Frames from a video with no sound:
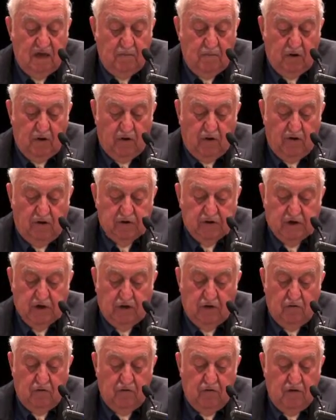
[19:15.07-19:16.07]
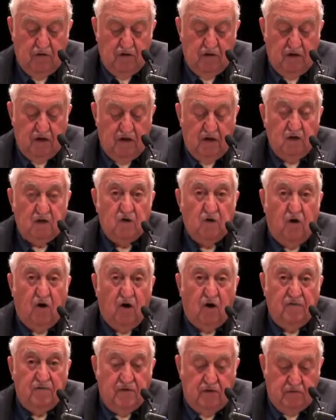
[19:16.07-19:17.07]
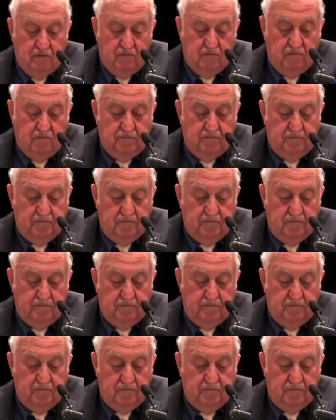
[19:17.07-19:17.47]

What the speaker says: but also to all of you.